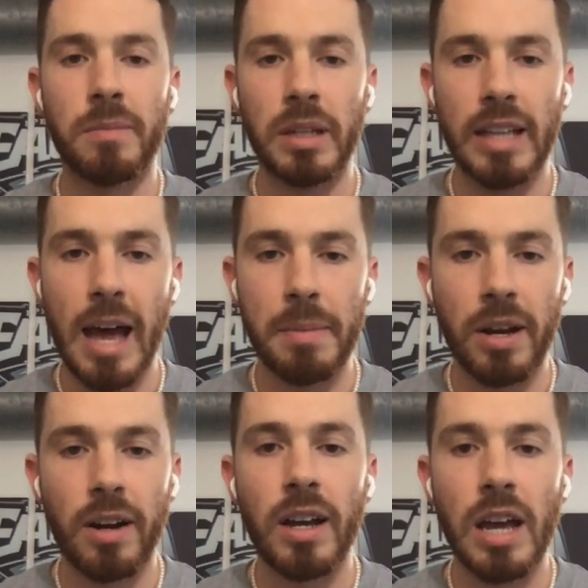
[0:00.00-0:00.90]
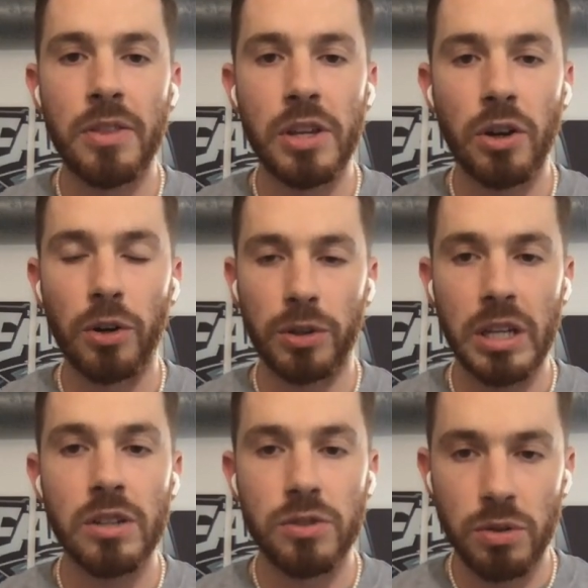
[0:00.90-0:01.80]
McNabb era and the
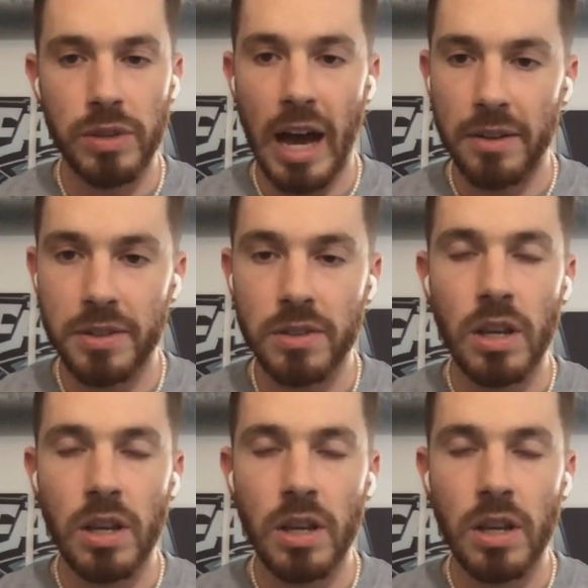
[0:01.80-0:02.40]
early 2000s.